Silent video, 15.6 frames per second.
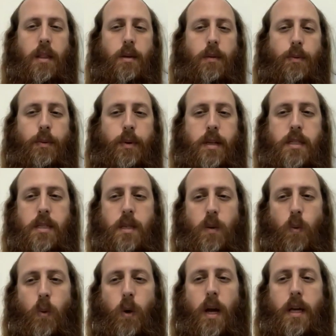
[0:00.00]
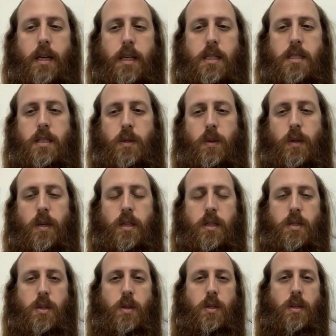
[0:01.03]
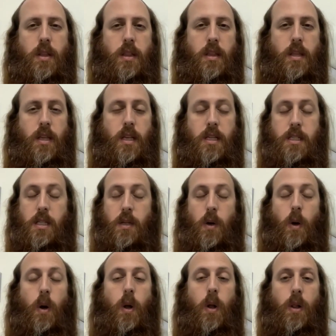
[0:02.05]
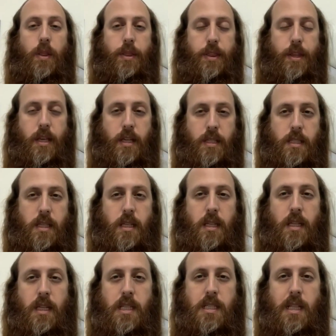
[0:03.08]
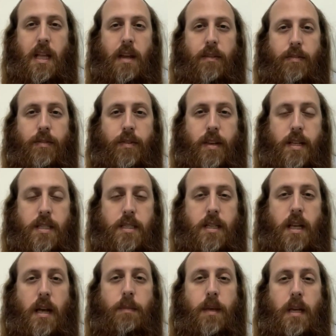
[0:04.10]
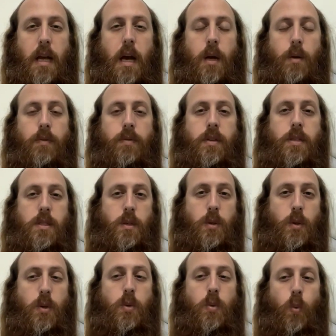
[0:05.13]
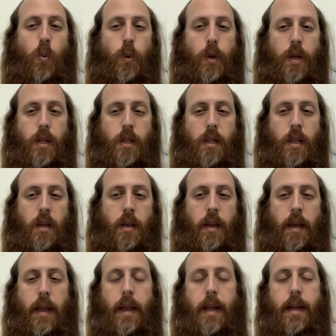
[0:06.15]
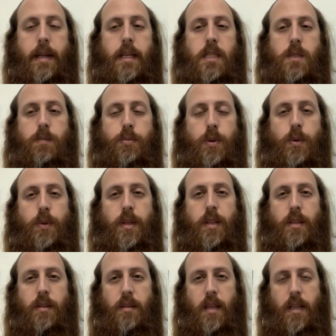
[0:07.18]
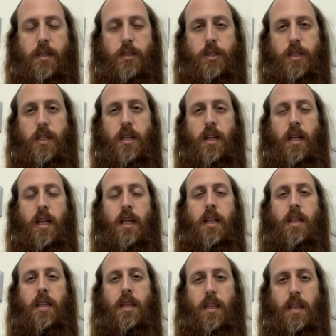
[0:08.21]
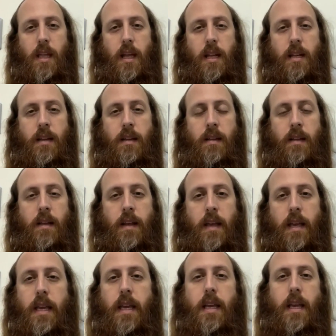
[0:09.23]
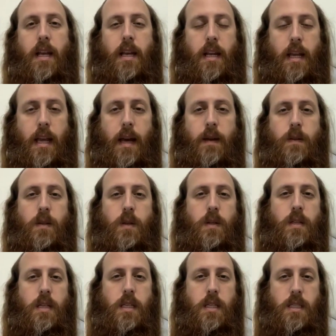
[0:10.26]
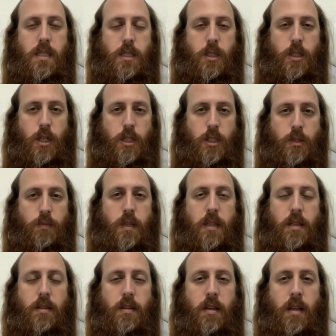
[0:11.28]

And the reason why he's doing certain things and all things in his life is coming out of his goodwill and his pure intention, then he can count on his judgment